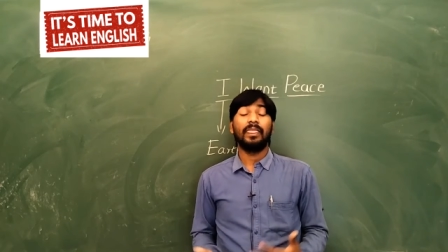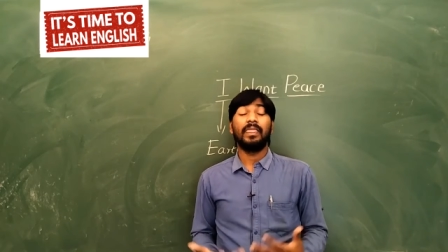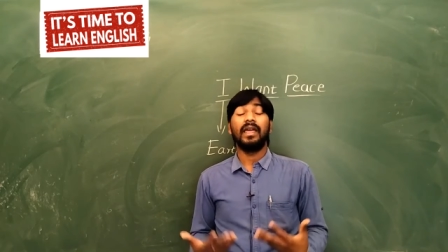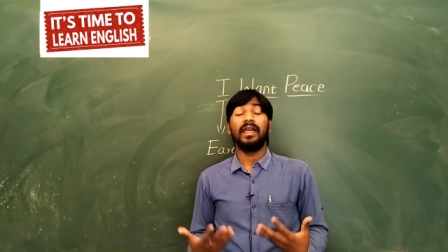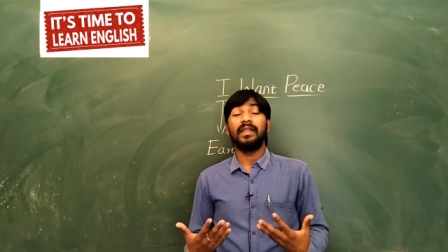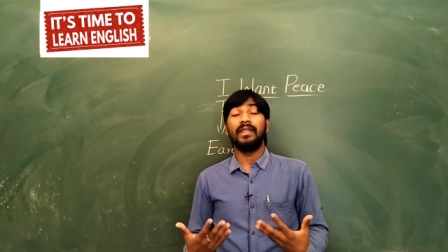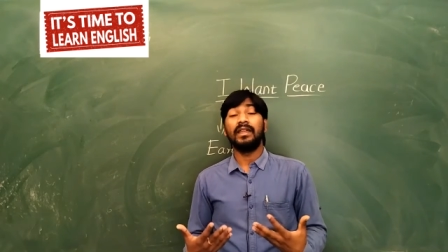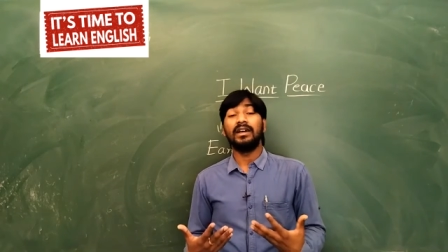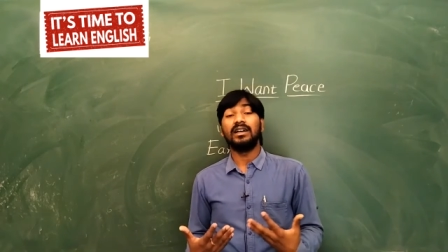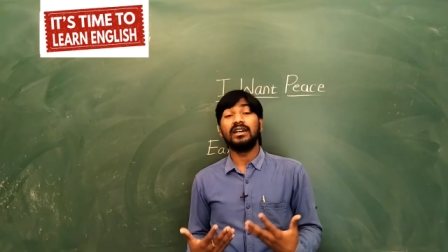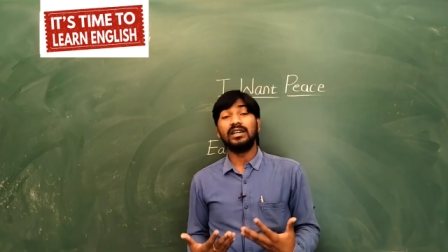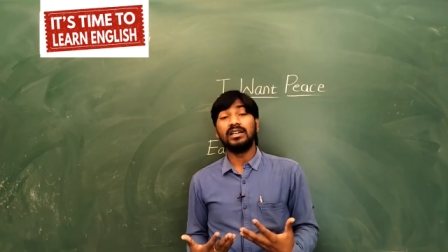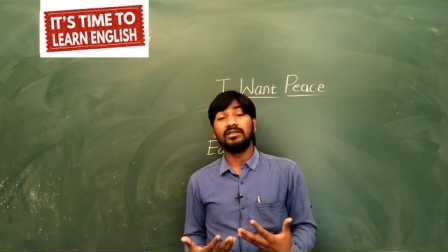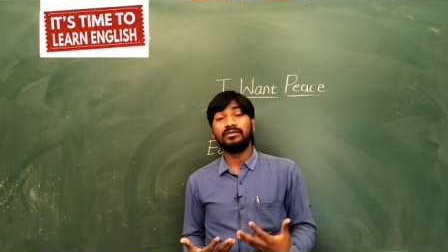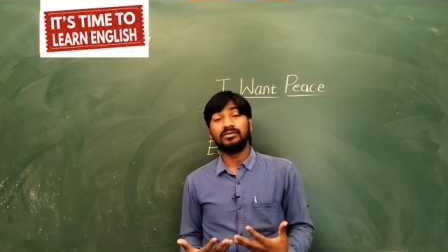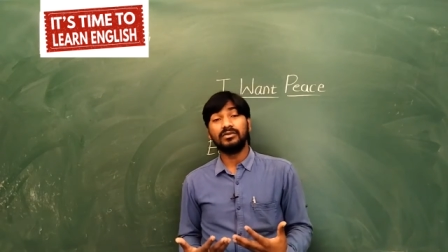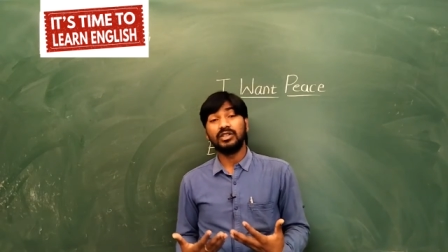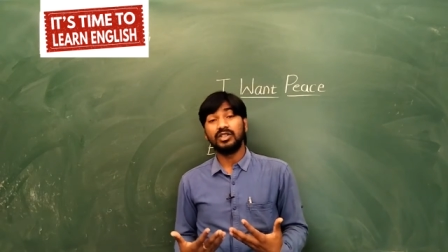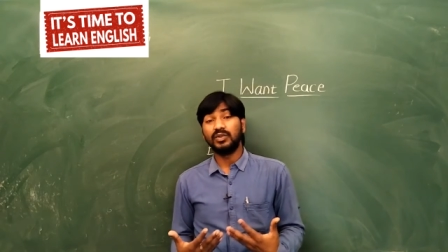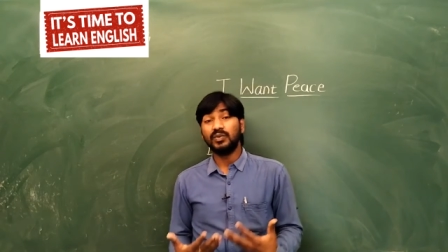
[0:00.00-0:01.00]
Then the
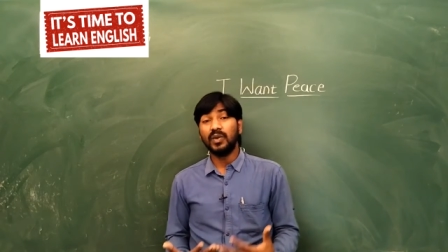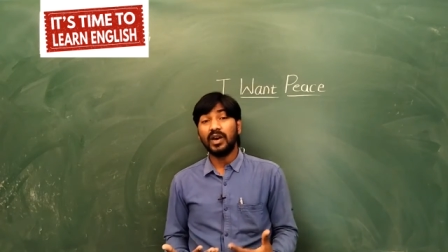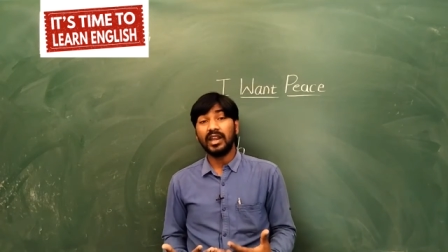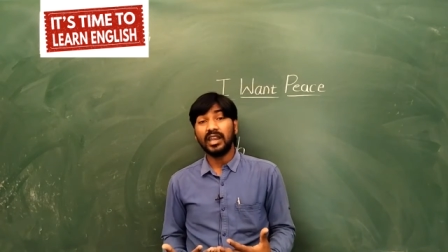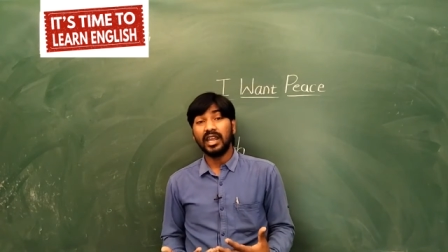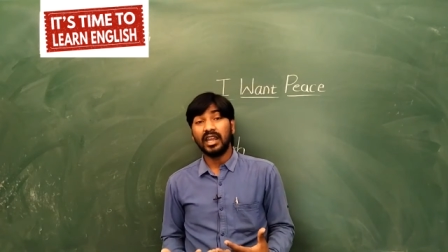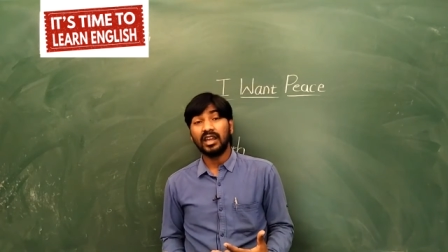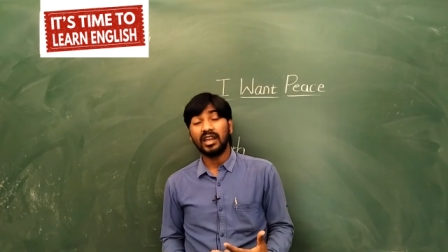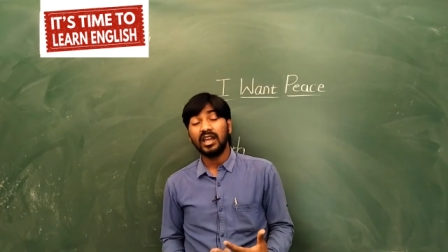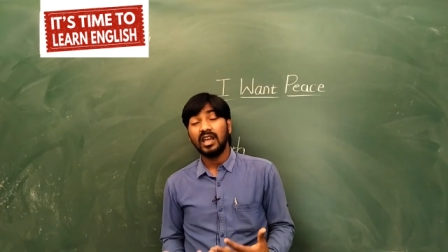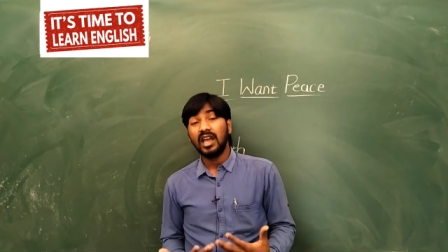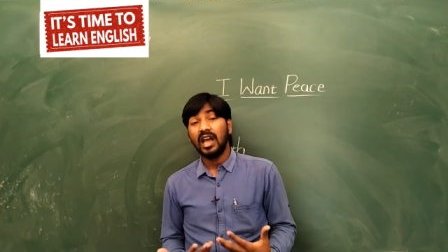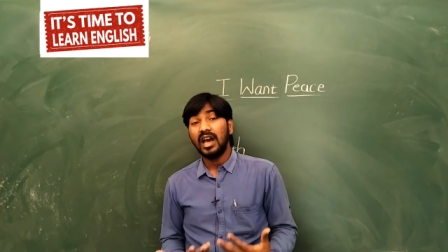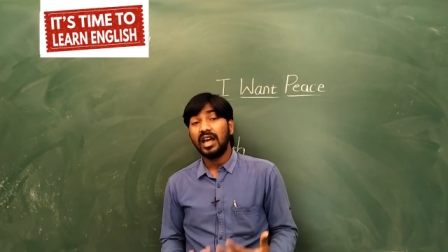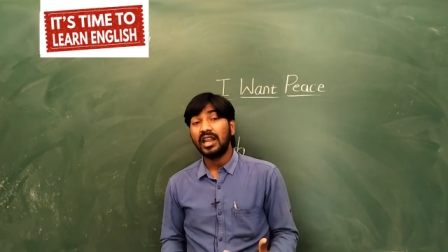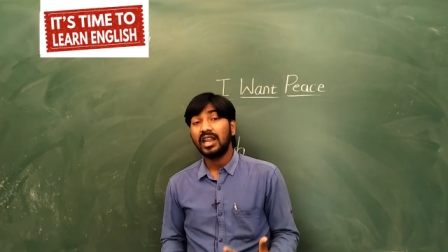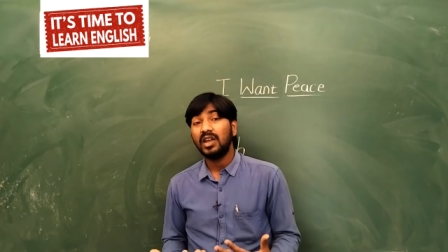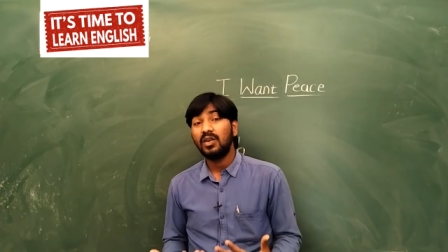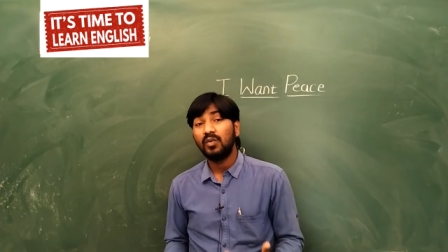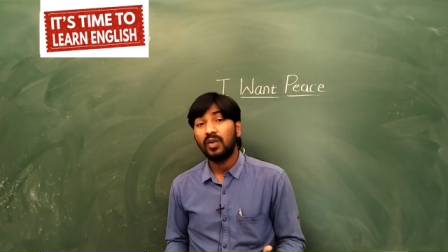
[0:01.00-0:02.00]
earth was worrying,
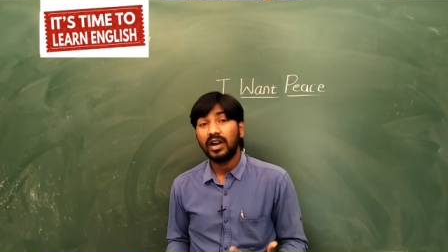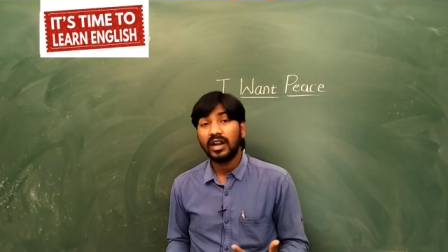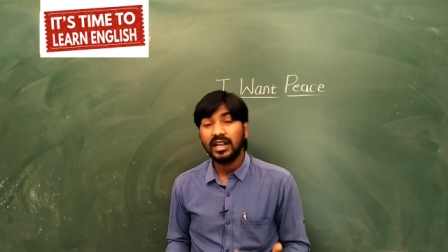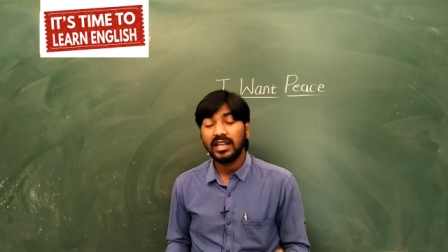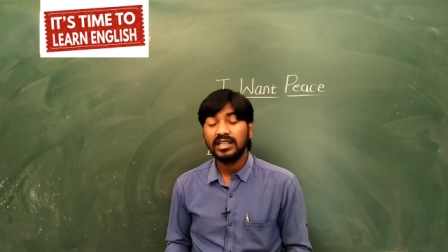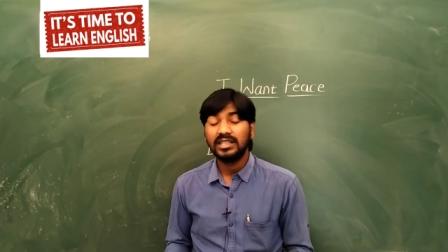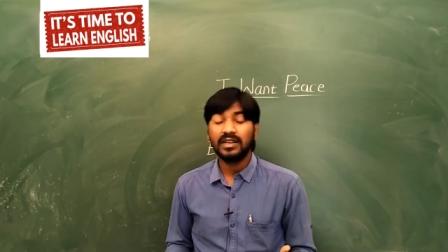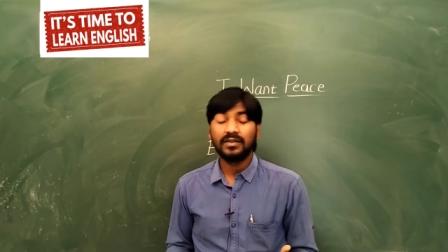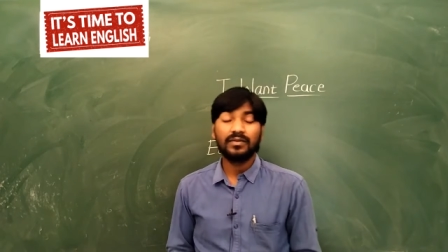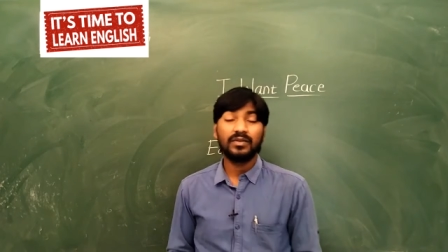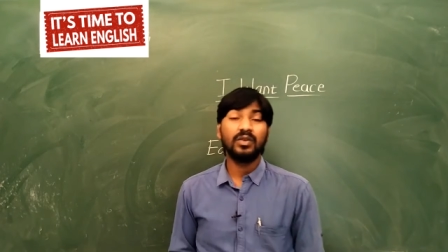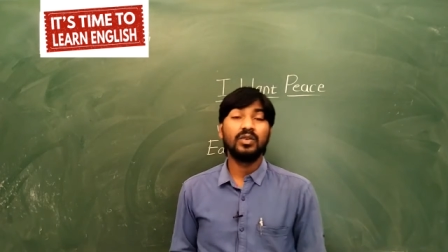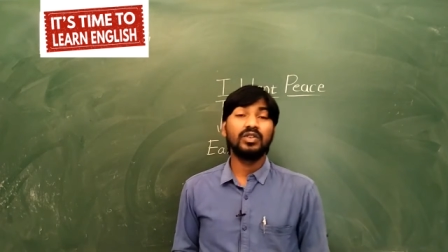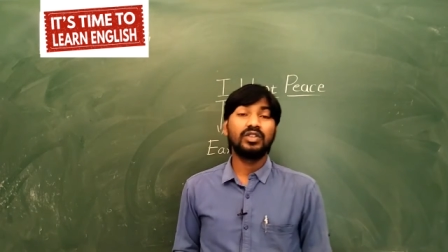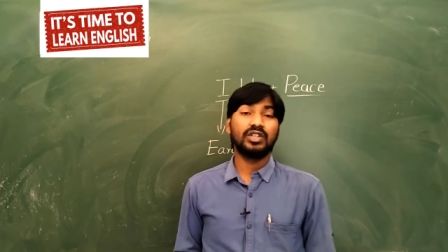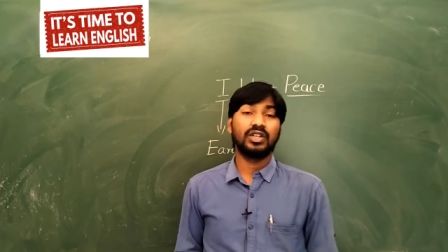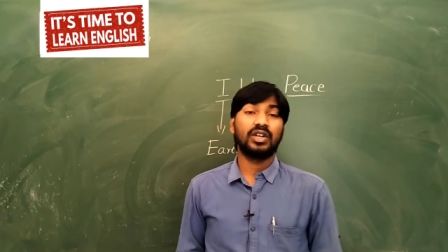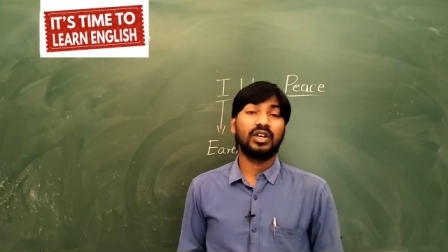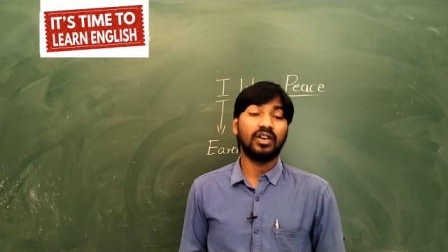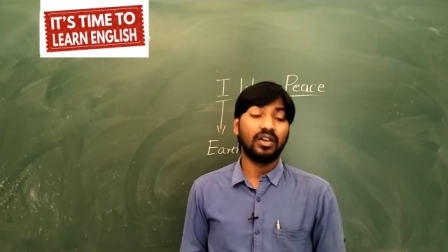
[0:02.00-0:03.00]
Array, what is the
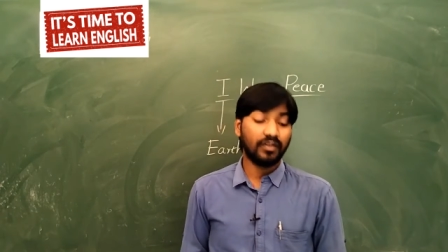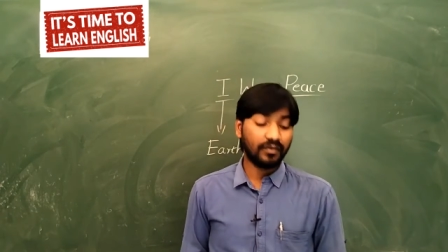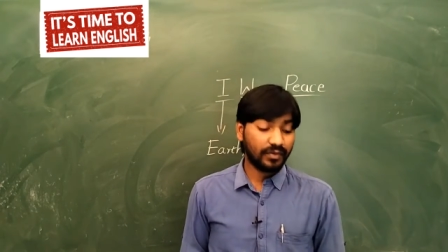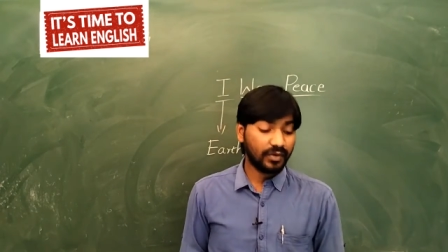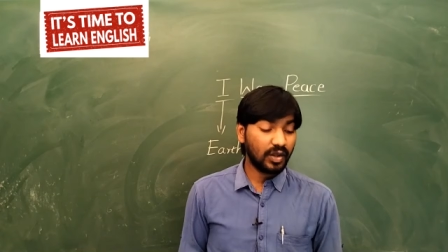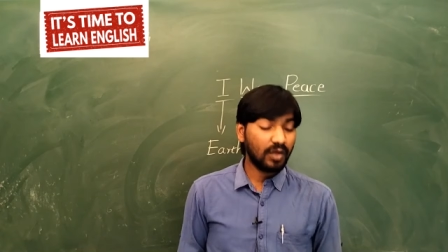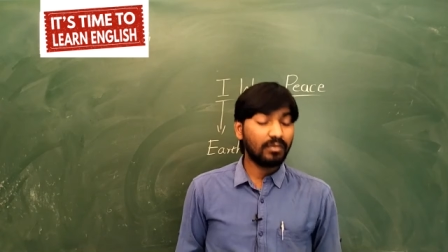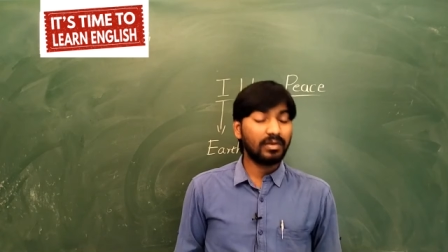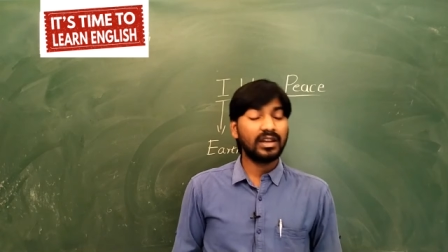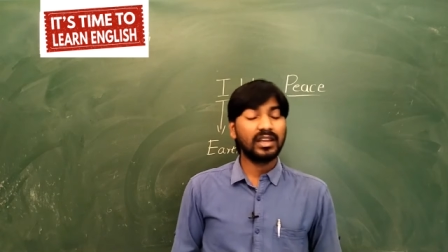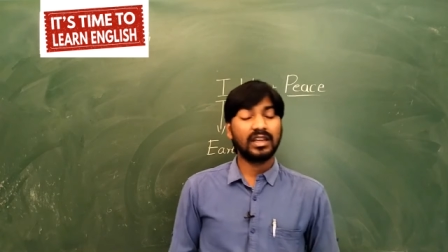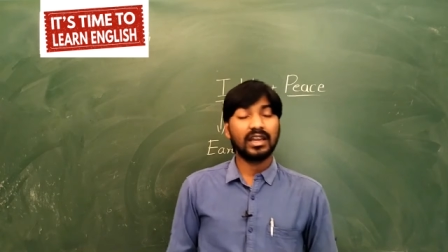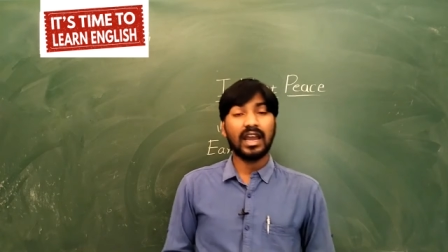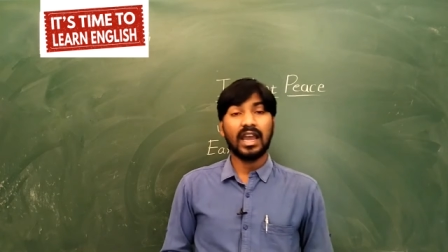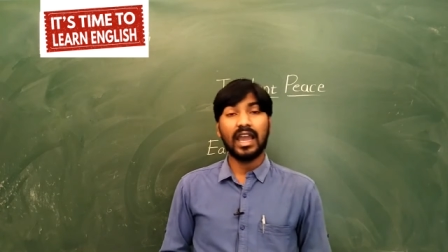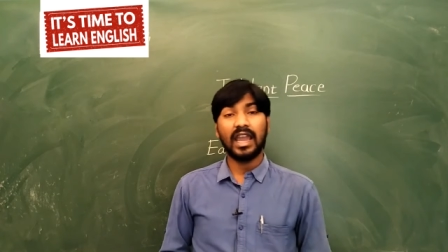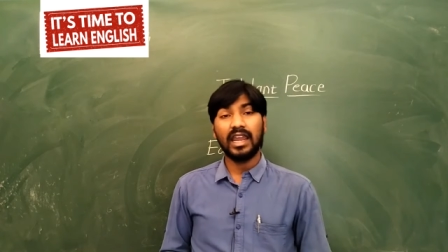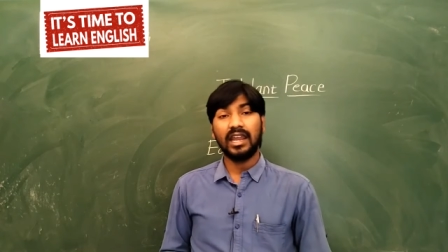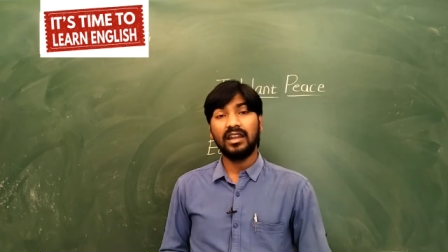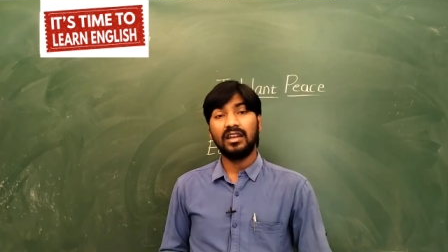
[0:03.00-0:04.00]
future of
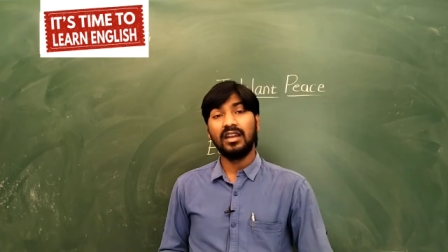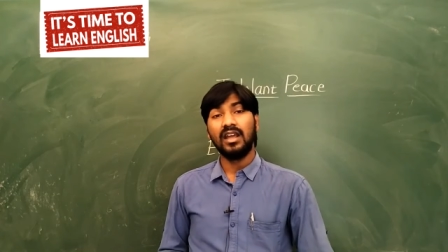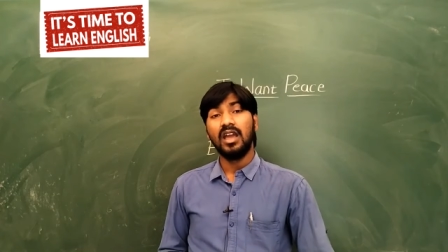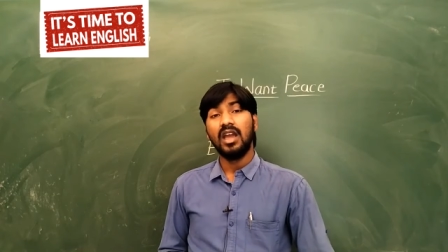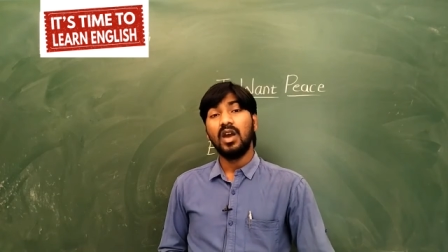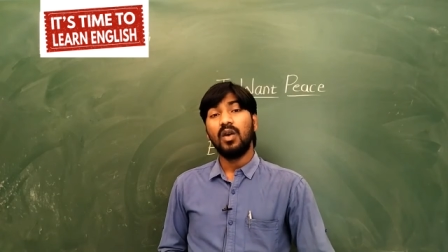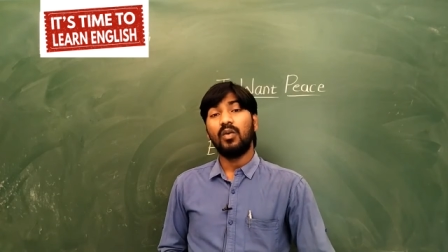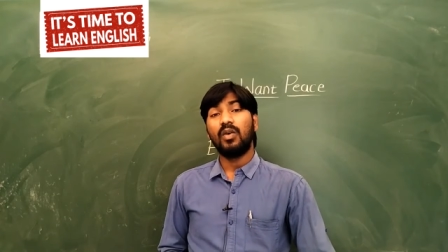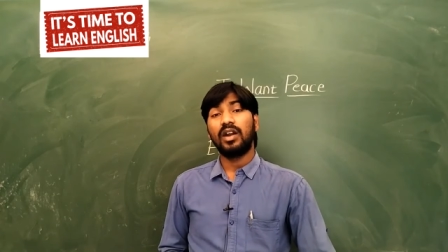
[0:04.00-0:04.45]
humankind?